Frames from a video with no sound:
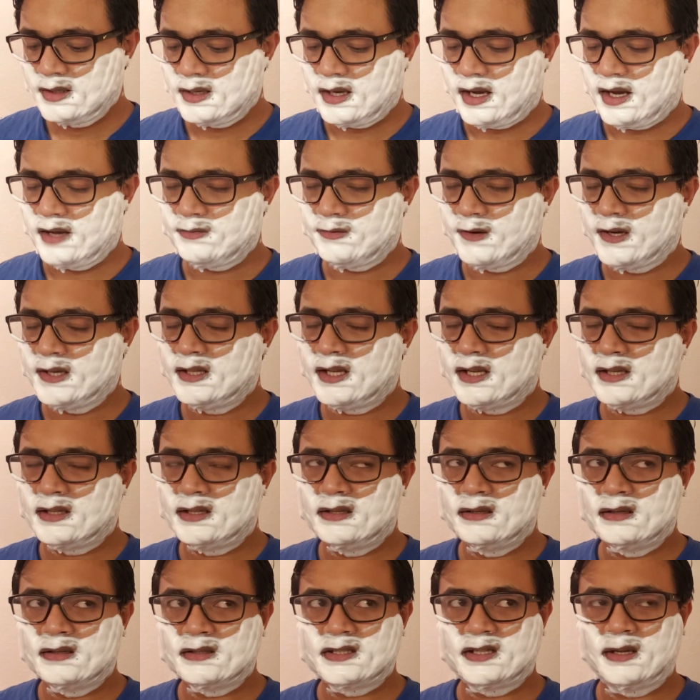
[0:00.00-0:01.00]
I find
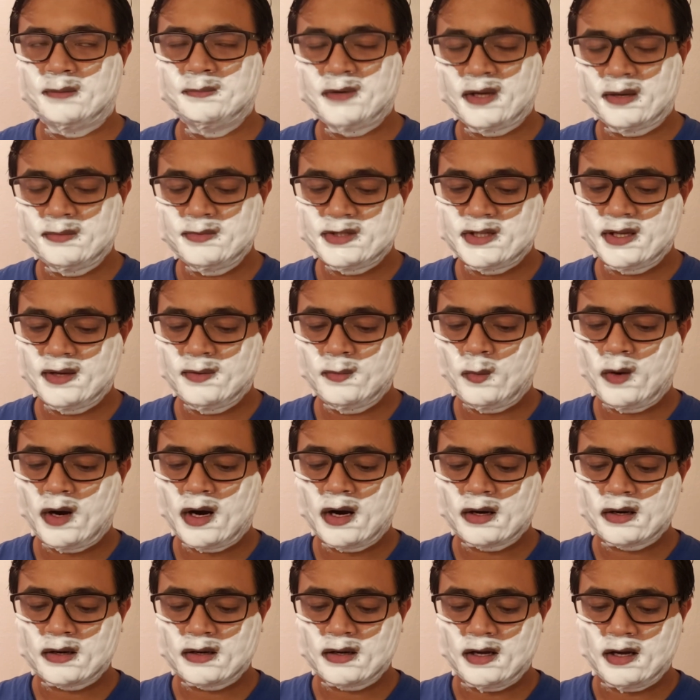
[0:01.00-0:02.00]
that sometimes they
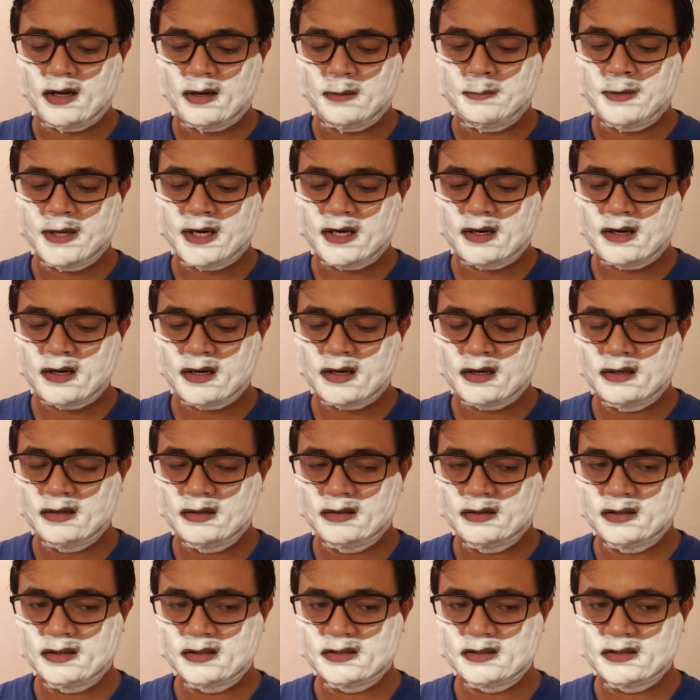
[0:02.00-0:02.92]
work better.